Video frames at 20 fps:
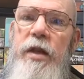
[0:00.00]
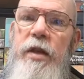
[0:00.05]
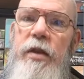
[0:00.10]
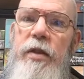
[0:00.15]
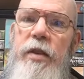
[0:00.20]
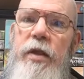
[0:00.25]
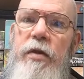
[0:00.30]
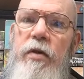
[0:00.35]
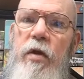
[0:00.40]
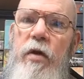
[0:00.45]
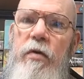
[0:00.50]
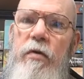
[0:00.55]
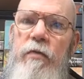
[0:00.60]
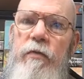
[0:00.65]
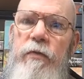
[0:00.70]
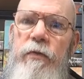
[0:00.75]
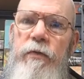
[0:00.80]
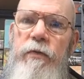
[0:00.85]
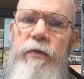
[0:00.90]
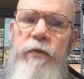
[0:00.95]
And then
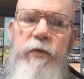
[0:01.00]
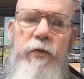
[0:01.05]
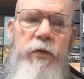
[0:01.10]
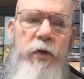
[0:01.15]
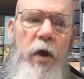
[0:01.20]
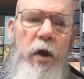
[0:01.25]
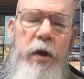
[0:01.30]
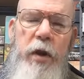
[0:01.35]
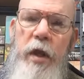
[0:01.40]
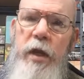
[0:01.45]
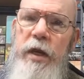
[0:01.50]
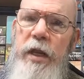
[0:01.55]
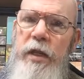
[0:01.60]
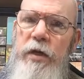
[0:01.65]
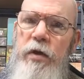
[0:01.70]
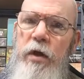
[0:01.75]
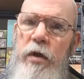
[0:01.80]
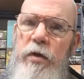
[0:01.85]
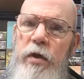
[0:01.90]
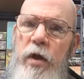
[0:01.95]
on Friday
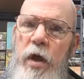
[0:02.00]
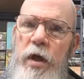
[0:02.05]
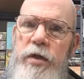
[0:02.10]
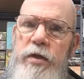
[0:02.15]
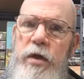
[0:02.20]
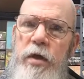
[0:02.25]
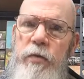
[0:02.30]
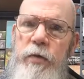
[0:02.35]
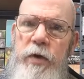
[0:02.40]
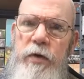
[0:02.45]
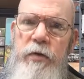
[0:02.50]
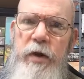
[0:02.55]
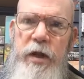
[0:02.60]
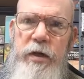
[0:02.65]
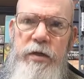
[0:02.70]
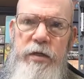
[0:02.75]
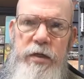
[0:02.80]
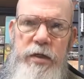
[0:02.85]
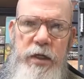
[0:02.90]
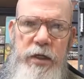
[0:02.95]
night, I went
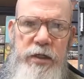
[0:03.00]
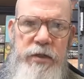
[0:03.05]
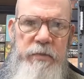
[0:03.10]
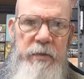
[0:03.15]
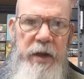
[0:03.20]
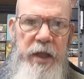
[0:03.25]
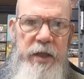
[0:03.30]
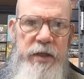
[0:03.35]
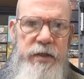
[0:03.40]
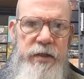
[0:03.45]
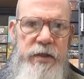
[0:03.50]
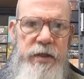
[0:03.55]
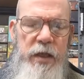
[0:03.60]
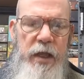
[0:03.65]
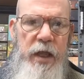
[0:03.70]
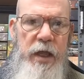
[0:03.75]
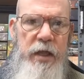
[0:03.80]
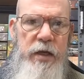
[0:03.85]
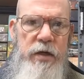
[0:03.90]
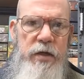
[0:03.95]
round to Nick's place,
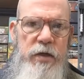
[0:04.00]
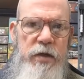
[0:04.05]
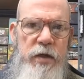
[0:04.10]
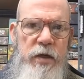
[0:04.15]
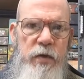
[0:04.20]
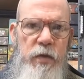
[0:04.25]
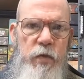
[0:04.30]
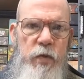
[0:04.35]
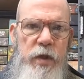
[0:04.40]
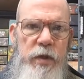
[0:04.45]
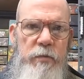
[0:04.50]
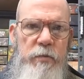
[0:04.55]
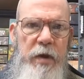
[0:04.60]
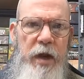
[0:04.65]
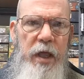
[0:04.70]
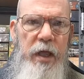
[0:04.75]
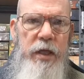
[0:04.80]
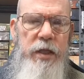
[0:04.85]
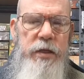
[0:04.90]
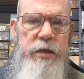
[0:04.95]
and we
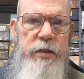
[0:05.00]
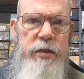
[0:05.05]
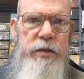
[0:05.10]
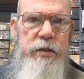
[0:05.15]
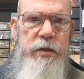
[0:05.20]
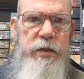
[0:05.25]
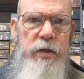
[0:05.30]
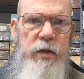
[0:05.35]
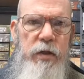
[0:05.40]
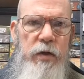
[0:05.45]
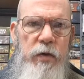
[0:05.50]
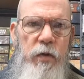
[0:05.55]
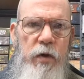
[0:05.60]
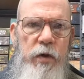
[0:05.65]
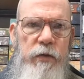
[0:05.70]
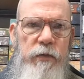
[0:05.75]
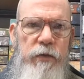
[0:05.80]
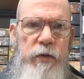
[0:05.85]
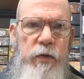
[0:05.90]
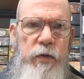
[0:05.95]
played
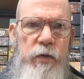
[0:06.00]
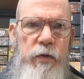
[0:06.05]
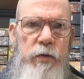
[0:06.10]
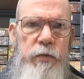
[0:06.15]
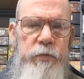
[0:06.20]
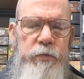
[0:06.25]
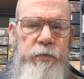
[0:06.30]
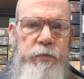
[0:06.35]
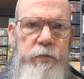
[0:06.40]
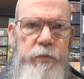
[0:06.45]
quite a few